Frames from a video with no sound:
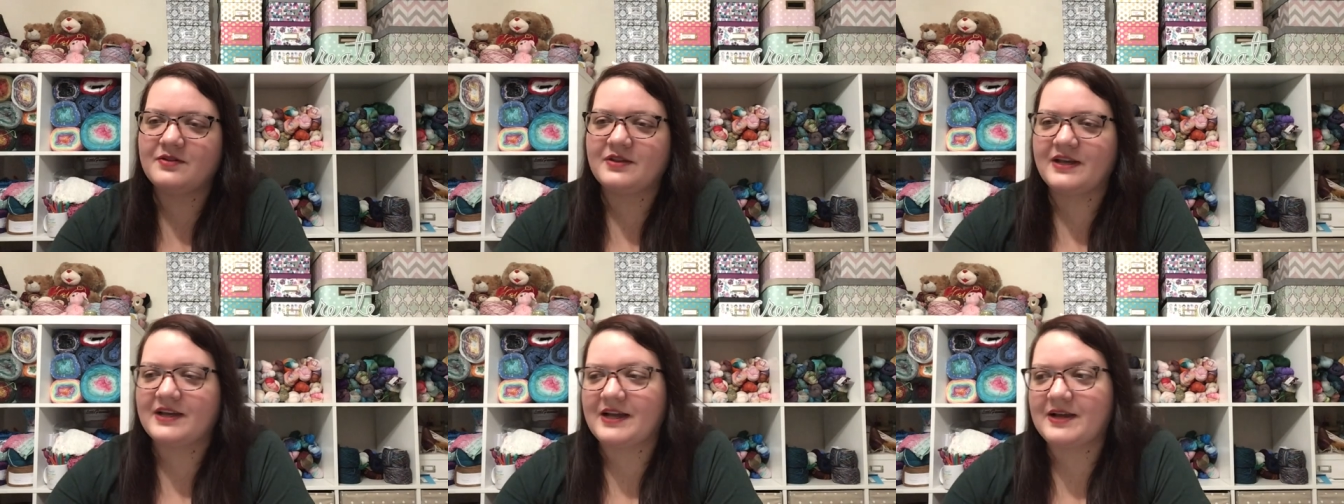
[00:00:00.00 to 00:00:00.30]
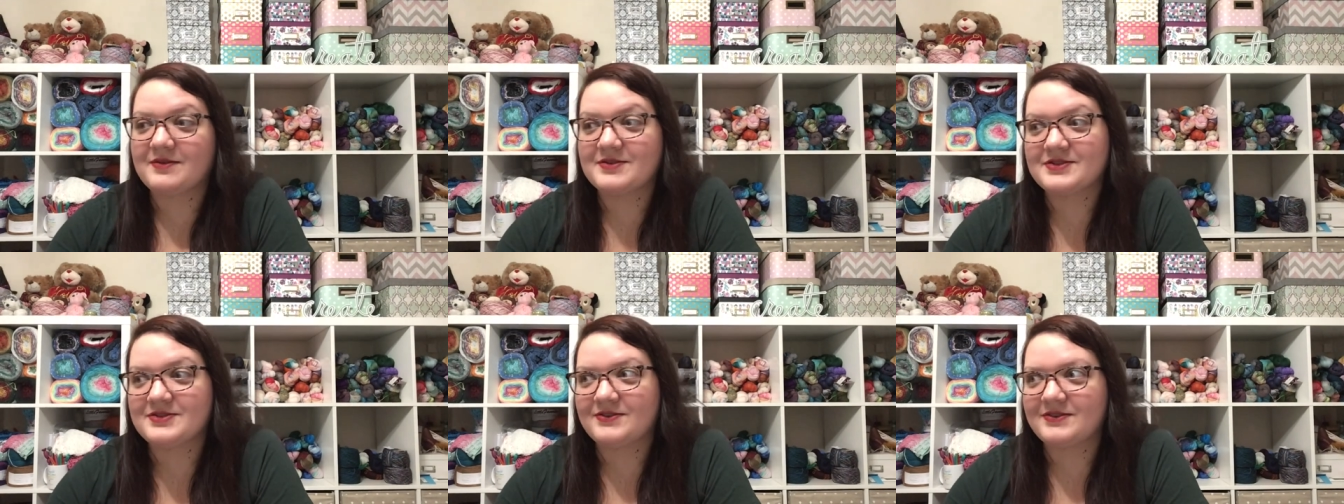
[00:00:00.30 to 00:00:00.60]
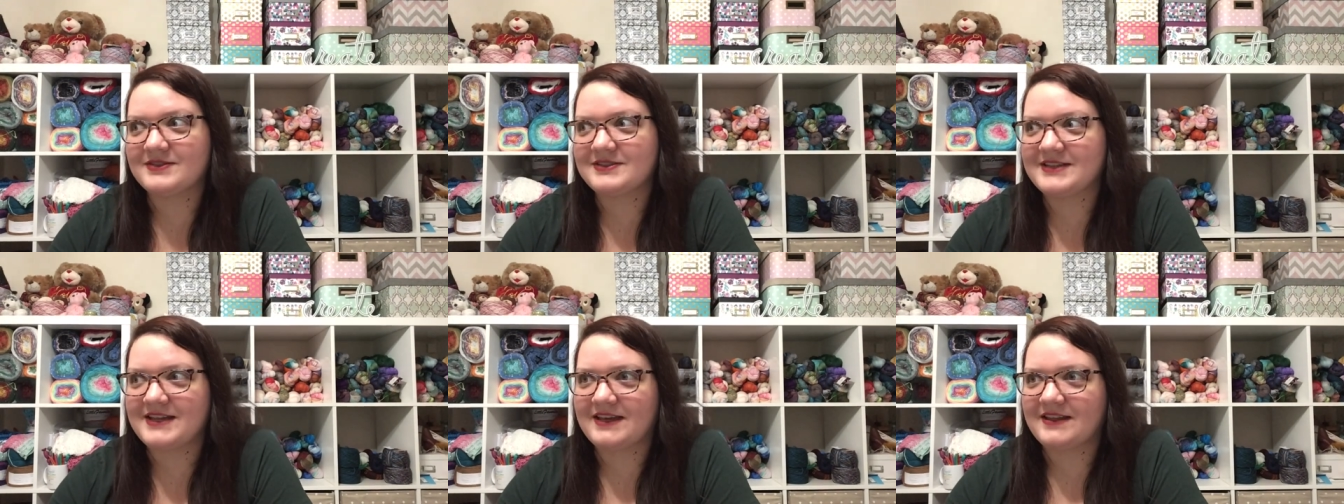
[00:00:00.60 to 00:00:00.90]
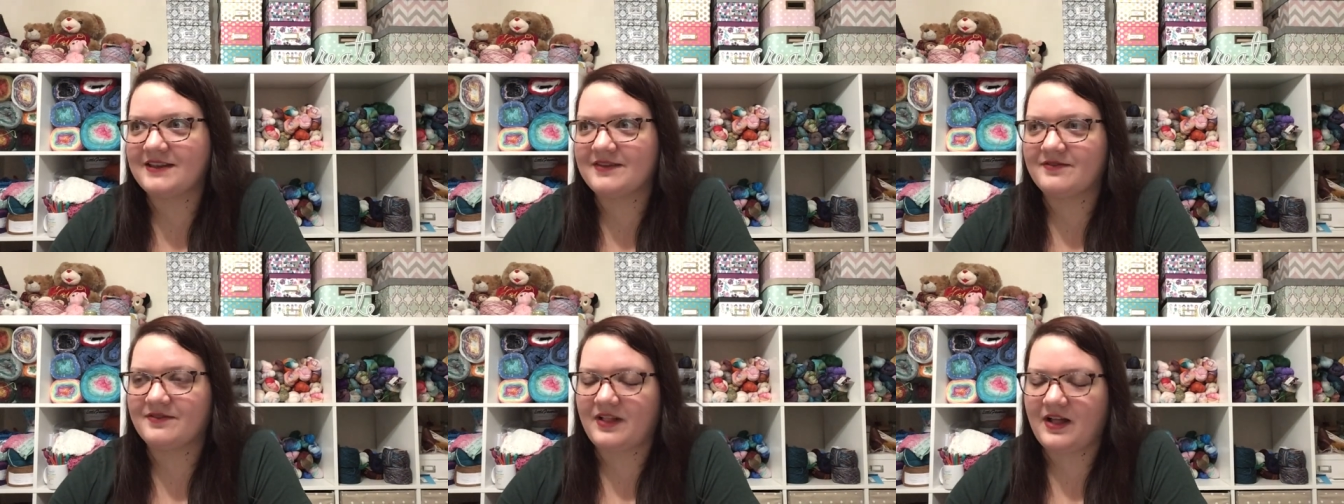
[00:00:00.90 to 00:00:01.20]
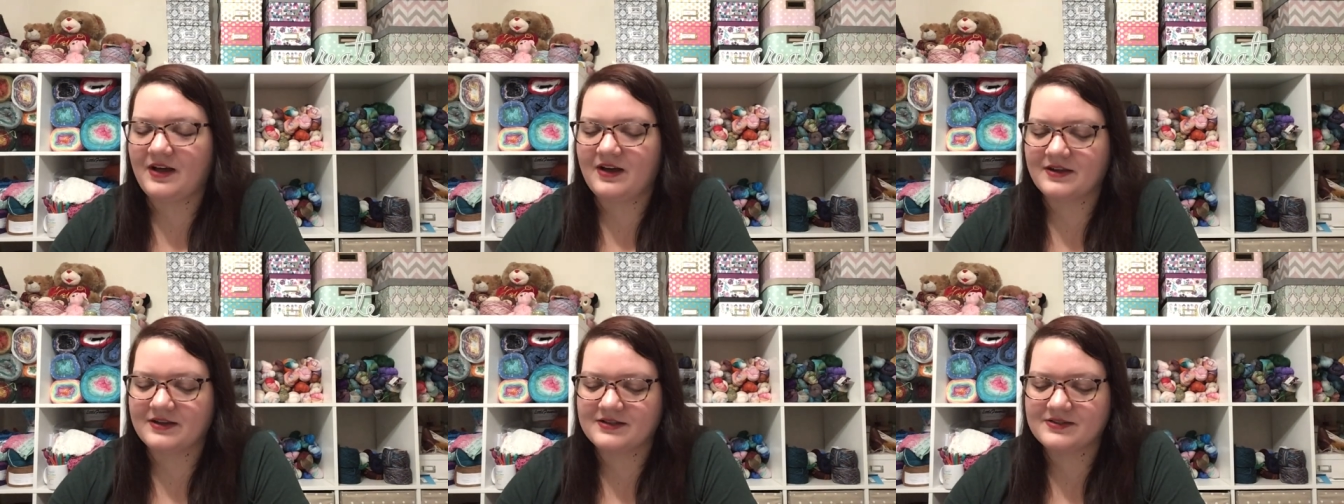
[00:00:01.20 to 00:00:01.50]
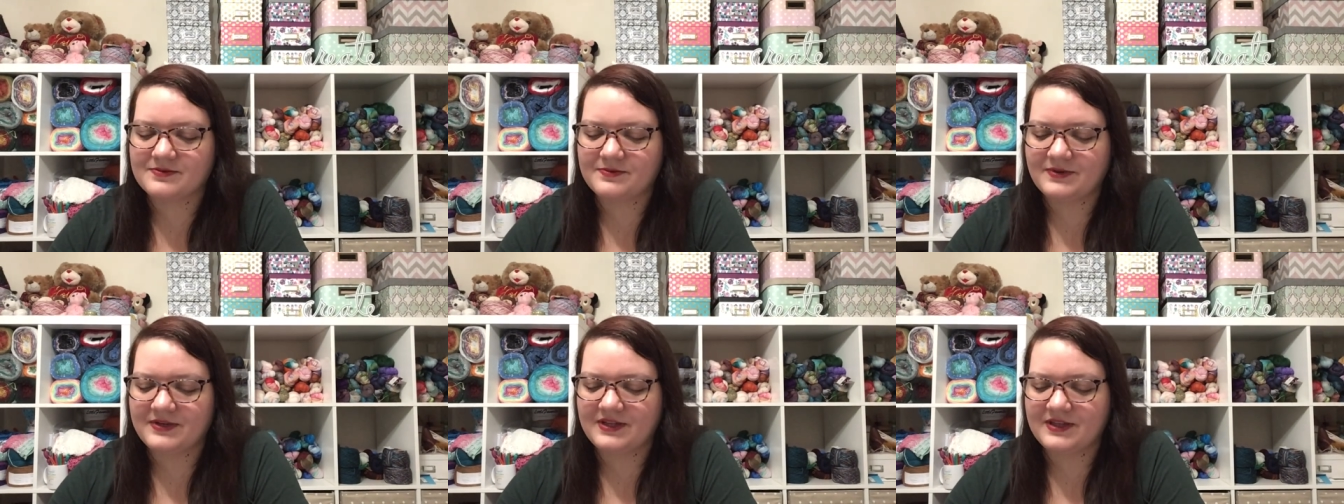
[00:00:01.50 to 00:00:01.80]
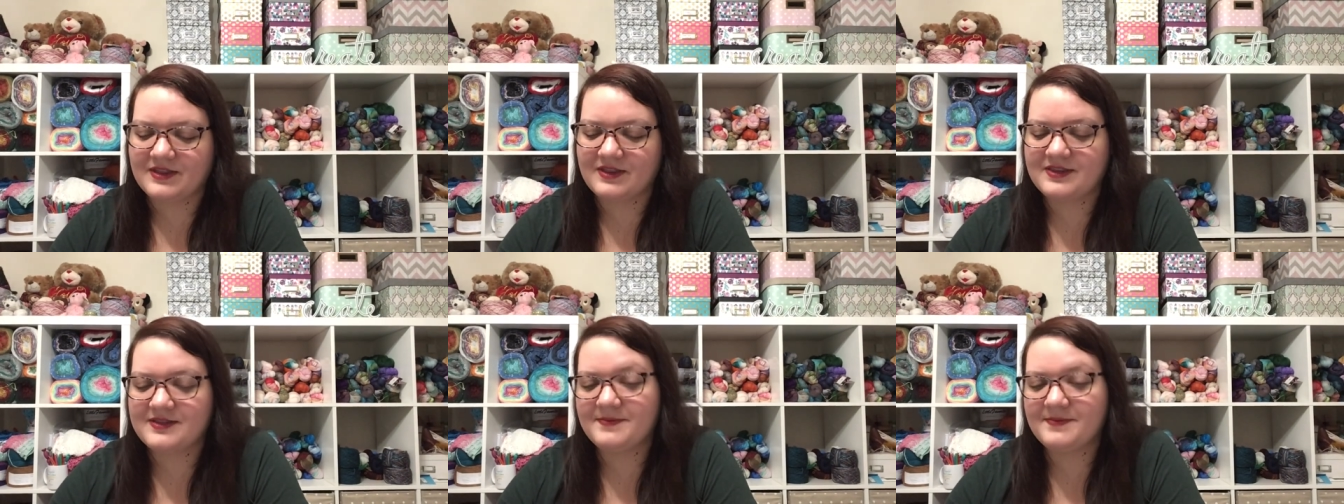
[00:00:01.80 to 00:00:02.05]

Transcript: like I was doing daily vlogs with